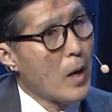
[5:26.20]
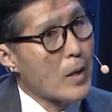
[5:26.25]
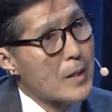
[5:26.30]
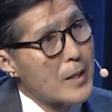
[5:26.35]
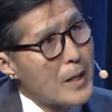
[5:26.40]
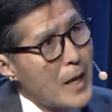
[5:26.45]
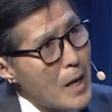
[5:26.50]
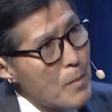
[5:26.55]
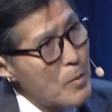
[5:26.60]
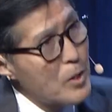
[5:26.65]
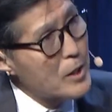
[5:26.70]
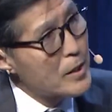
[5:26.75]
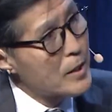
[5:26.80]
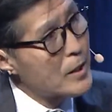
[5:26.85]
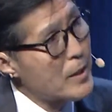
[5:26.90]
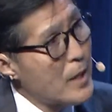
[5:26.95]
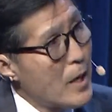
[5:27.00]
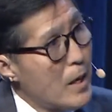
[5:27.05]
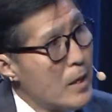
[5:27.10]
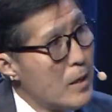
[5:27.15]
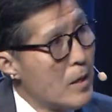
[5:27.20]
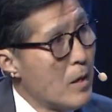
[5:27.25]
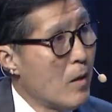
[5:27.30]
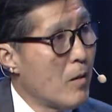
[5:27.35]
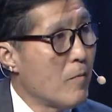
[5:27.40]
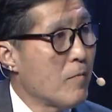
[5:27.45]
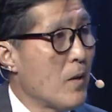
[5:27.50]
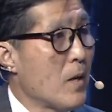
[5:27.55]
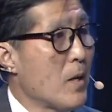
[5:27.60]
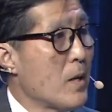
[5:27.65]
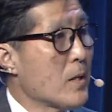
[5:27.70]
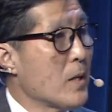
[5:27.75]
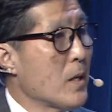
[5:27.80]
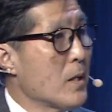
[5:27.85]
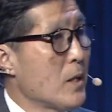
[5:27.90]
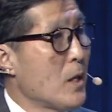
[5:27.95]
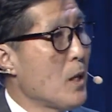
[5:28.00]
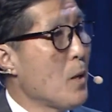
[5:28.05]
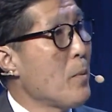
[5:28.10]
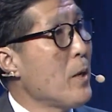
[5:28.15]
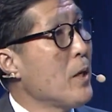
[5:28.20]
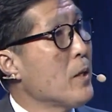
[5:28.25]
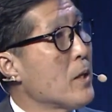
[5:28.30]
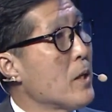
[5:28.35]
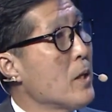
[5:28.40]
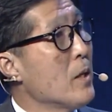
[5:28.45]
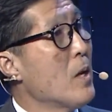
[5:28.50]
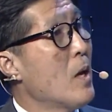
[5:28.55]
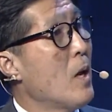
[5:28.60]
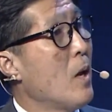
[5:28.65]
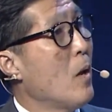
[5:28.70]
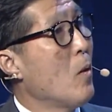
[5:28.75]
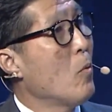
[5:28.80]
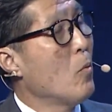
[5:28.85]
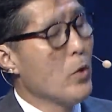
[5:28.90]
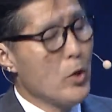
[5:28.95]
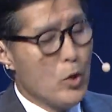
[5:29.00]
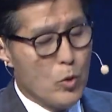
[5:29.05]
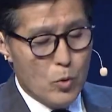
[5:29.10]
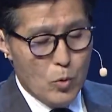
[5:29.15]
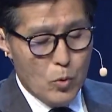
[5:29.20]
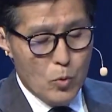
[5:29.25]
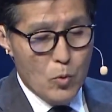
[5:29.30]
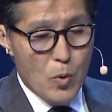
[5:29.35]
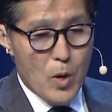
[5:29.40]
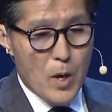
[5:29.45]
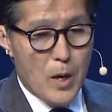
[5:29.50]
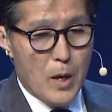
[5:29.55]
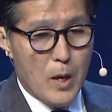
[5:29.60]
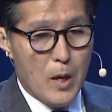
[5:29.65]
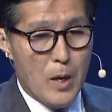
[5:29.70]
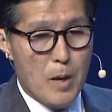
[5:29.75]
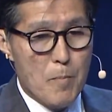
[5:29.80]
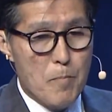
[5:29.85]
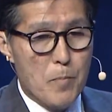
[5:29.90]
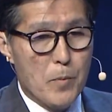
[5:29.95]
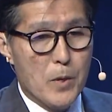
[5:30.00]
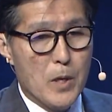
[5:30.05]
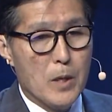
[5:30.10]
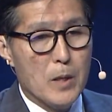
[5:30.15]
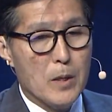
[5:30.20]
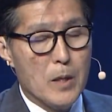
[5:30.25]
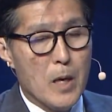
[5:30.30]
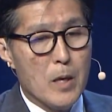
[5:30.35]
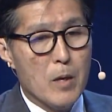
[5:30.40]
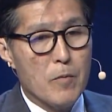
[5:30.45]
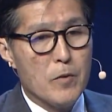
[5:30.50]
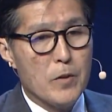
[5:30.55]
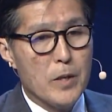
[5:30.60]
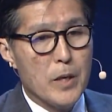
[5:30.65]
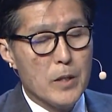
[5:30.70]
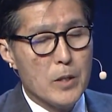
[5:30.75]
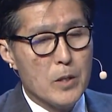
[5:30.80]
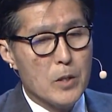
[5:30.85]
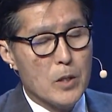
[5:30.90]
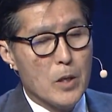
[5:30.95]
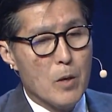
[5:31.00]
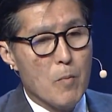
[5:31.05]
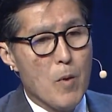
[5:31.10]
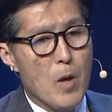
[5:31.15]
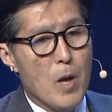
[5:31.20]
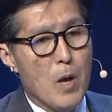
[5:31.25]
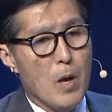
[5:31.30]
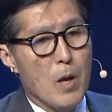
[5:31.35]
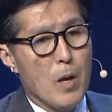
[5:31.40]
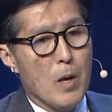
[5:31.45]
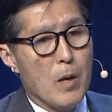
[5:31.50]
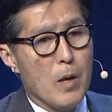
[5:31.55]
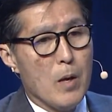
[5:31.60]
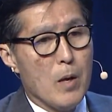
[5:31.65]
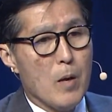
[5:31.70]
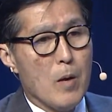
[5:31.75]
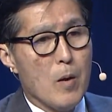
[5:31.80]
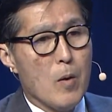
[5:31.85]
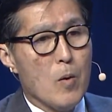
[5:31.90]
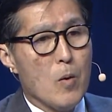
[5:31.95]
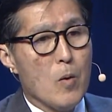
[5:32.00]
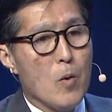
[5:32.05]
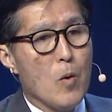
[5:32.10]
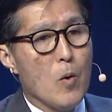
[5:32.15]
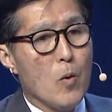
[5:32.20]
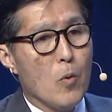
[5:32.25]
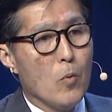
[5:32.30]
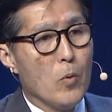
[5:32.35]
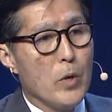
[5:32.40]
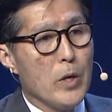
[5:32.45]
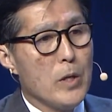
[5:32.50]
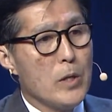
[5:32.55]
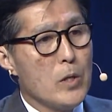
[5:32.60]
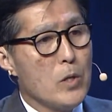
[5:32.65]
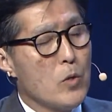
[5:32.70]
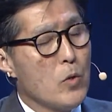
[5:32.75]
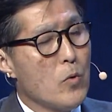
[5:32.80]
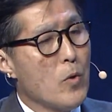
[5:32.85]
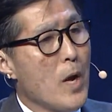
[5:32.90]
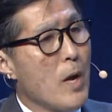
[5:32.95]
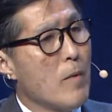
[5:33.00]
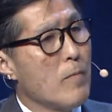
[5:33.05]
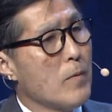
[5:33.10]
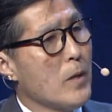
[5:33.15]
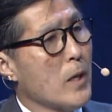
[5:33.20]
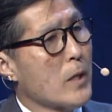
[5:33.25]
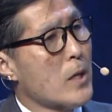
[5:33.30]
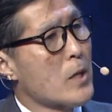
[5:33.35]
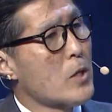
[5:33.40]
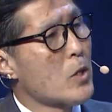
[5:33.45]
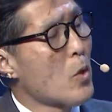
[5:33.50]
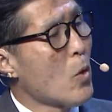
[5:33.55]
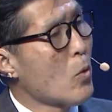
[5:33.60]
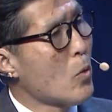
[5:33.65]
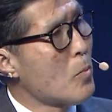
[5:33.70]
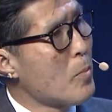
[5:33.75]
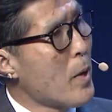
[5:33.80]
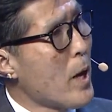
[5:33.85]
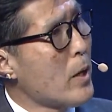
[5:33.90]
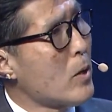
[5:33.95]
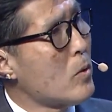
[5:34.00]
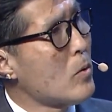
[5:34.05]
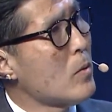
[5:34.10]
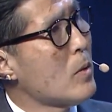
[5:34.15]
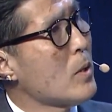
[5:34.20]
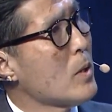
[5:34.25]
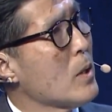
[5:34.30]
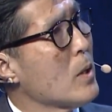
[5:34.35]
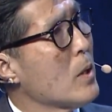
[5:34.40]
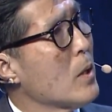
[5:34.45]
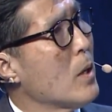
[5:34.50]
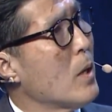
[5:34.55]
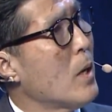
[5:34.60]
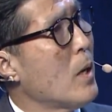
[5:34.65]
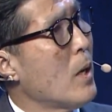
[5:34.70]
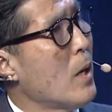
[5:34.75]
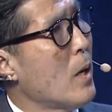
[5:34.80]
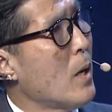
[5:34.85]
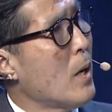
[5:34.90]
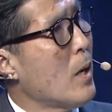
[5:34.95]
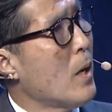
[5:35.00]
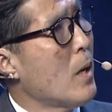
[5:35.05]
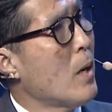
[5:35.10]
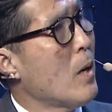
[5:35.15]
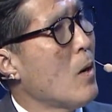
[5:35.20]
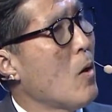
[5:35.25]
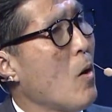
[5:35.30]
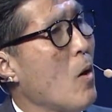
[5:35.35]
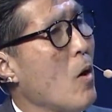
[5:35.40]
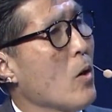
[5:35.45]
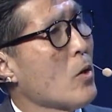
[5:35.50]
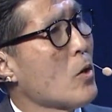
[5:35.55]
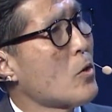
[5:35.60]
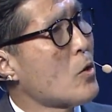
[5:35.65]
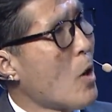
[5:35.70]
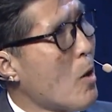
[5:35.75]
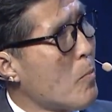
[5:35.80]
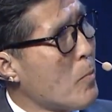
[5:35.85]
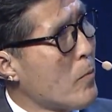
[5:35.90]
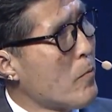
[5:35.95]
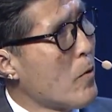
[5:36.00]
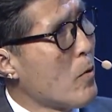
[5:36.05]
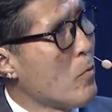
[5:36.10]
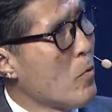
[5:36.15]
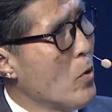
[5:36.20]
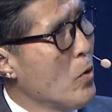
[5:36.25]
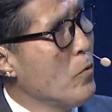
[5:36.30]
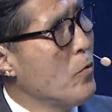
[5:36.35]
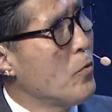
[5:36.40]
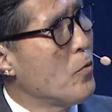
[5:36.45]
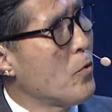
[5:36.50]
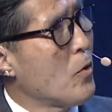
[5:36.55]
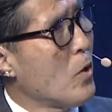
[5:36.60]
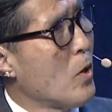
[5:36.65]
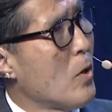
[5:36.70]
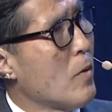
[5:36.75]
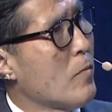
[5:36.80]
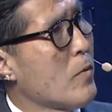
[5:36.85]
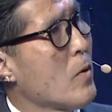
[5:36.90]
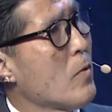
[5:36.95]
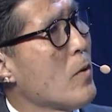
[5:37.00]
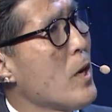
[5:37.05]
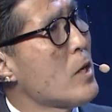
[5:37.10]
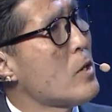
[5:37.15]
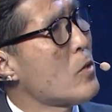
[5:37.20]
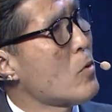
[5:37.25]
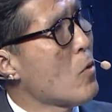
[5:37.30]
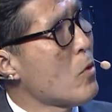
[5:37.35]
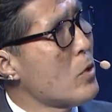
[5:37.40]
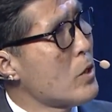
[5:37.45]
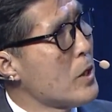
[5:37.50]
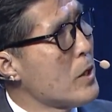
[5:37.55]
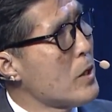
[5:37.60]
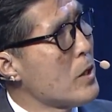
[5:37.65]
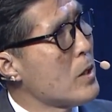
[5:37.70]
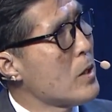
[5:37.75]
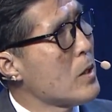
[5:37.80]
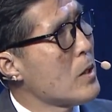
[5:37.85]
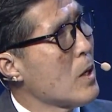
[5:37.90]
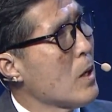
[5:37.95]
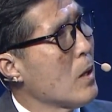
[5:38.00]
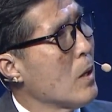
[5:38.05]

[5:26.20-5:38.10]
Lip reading: Climate side of sustainability, we do a lot of things. We do have like a solar panel on the top of the roof of the race courses.